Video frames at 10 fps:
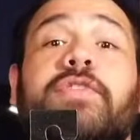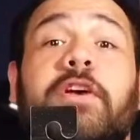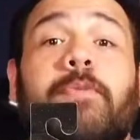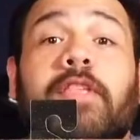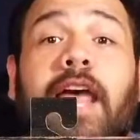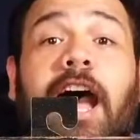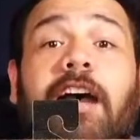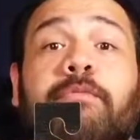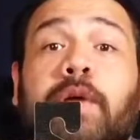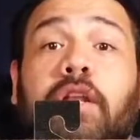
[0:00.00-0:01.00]
something that
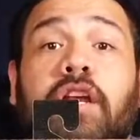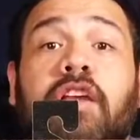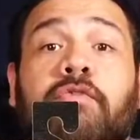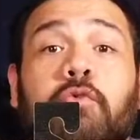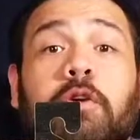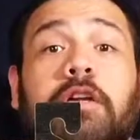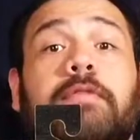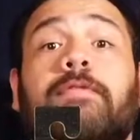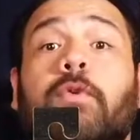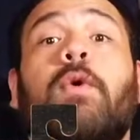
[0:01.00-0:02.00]
I've been looking for
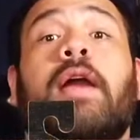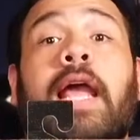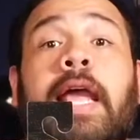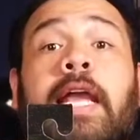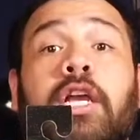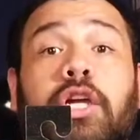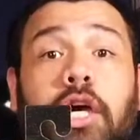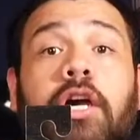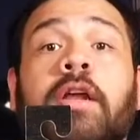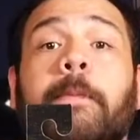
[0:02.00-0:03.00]
a
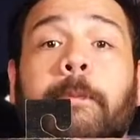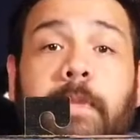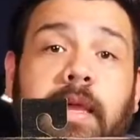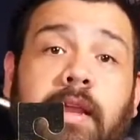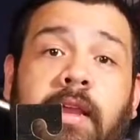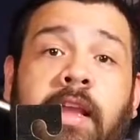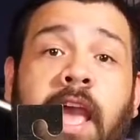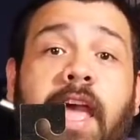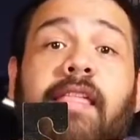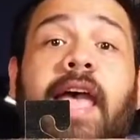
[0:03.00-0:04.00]
good minute,
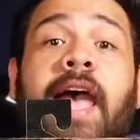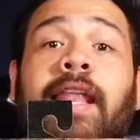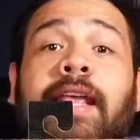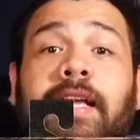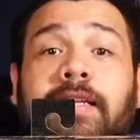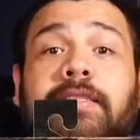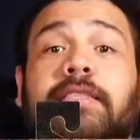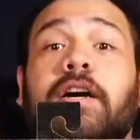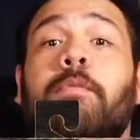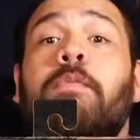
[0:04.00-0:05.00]
and that is
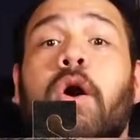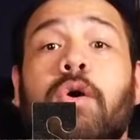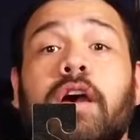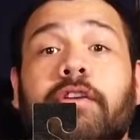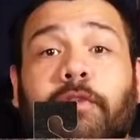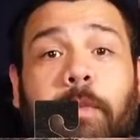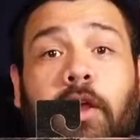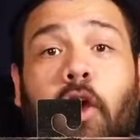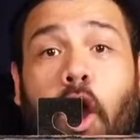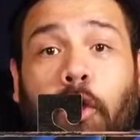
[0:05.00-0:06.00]
Demona from the
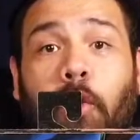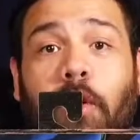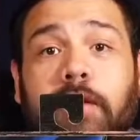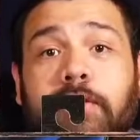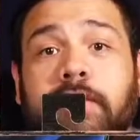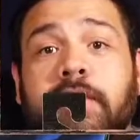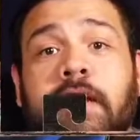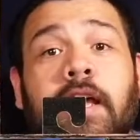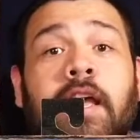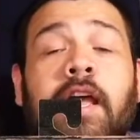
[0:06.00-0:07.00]
Gargoyles.
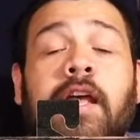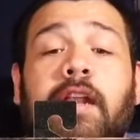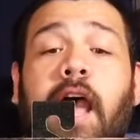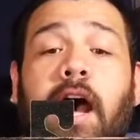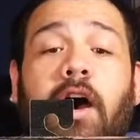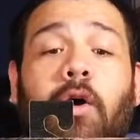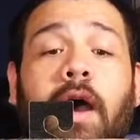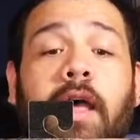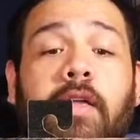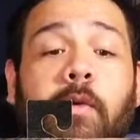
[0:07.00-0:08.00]
Now,
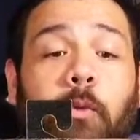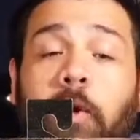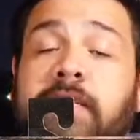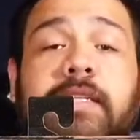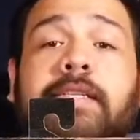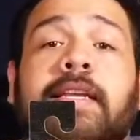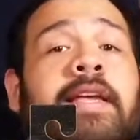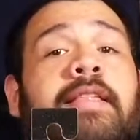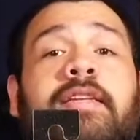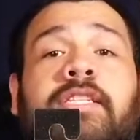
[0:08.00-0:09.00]
once this thing
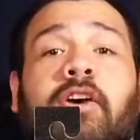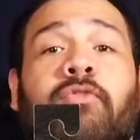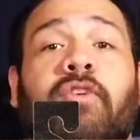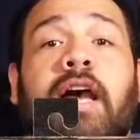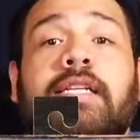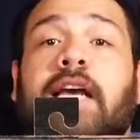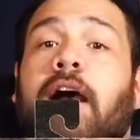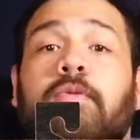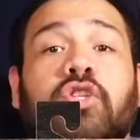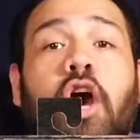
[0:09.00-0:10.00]
hit the shelf, guys,
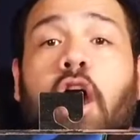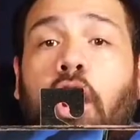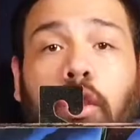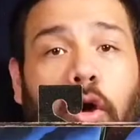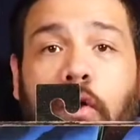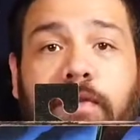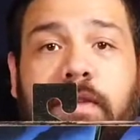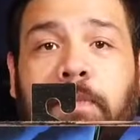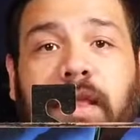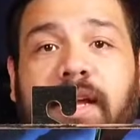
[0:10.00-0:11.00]
I was all over
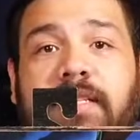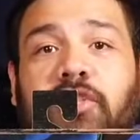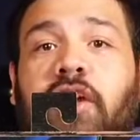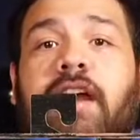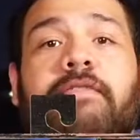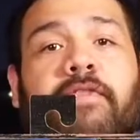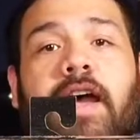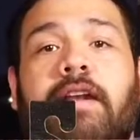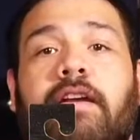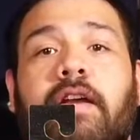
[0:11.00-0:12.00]
the place trying to
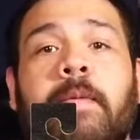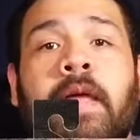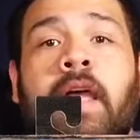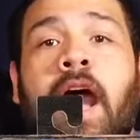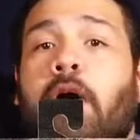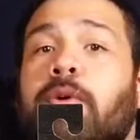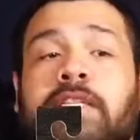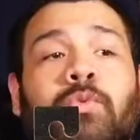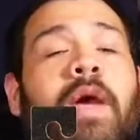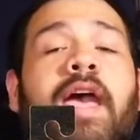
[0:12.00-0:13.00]
find her. I went
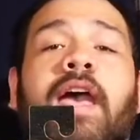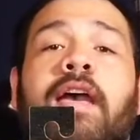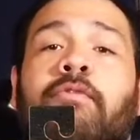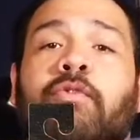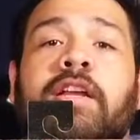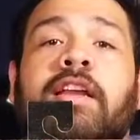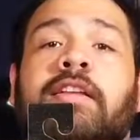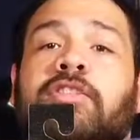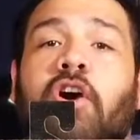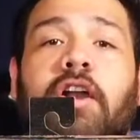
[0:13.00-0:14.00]
to every
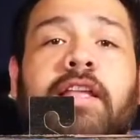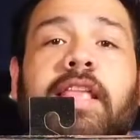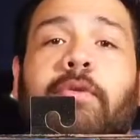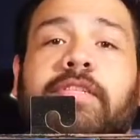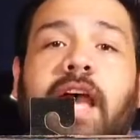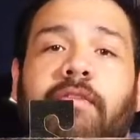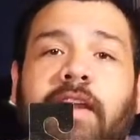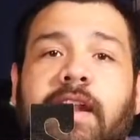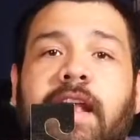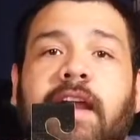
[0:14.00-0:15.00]
Target that was
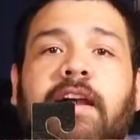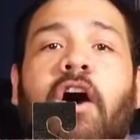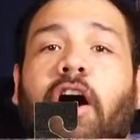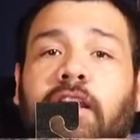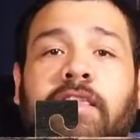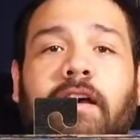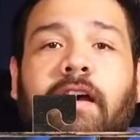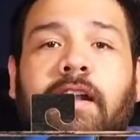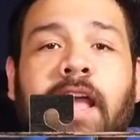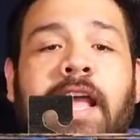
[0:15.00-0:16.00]
having a NECA
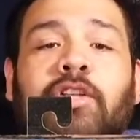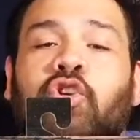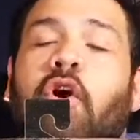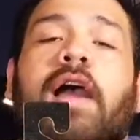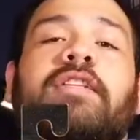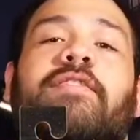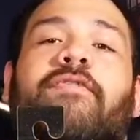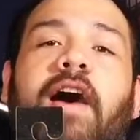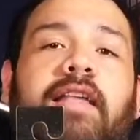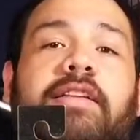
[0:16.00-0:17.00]
Holothon trying to
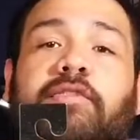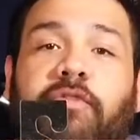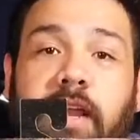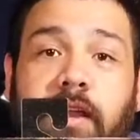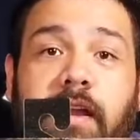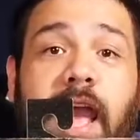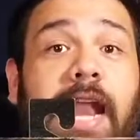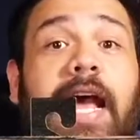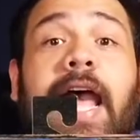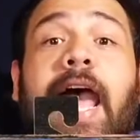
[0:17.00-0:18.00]
find this figure,
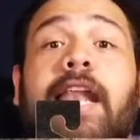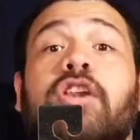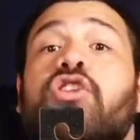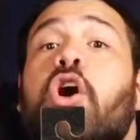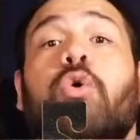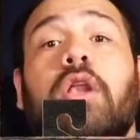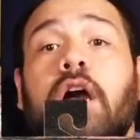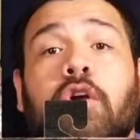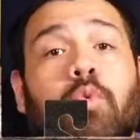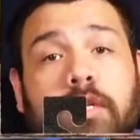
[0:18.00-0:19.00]
and I had no
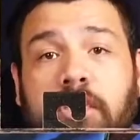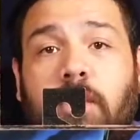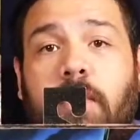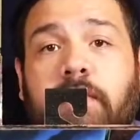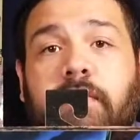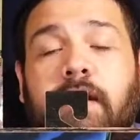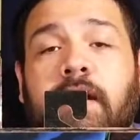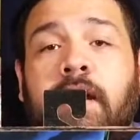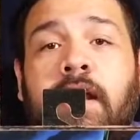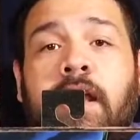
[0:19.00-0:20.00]
luck whatsoever.
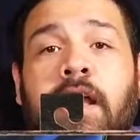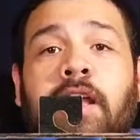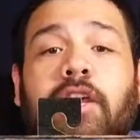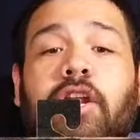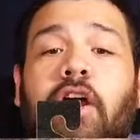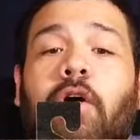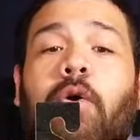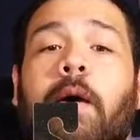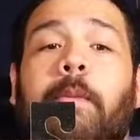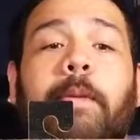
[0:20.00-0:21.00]
You know,
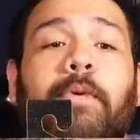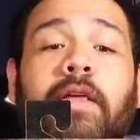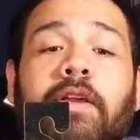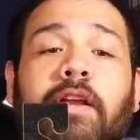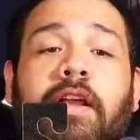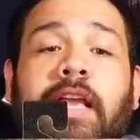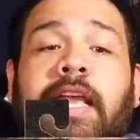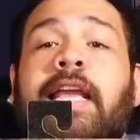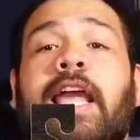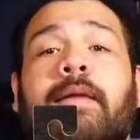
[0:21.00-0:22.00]
my brother,
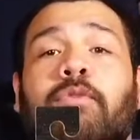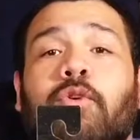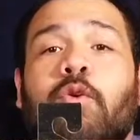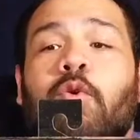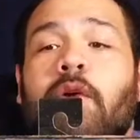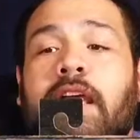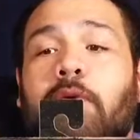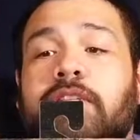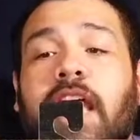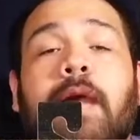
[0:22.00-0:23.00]
he came through, he
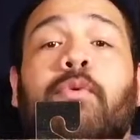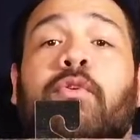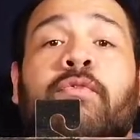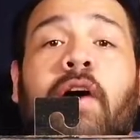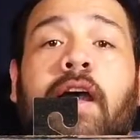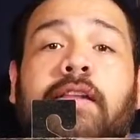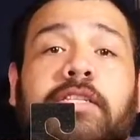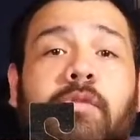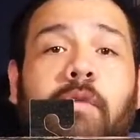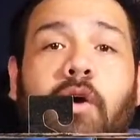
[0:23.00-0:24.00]
was able to find a
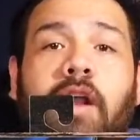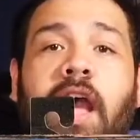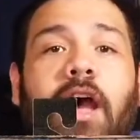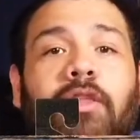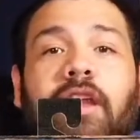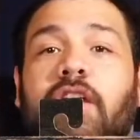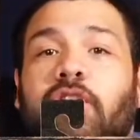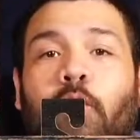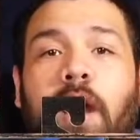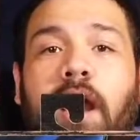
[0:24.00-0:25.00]
Demona out there in
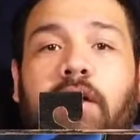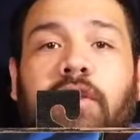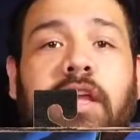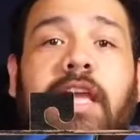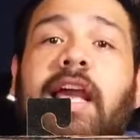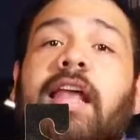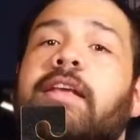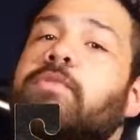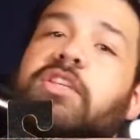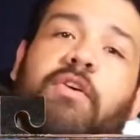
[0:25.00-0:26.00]
the wild. He got
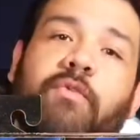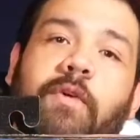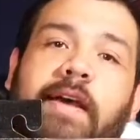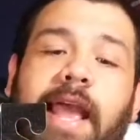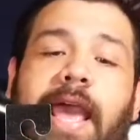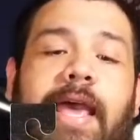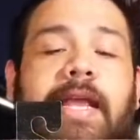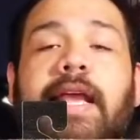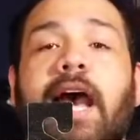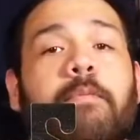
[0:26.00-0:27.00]
himself one, and
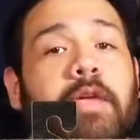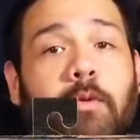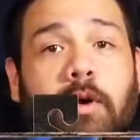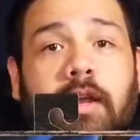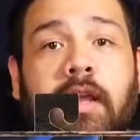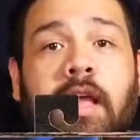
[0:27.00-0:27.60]
he got me one.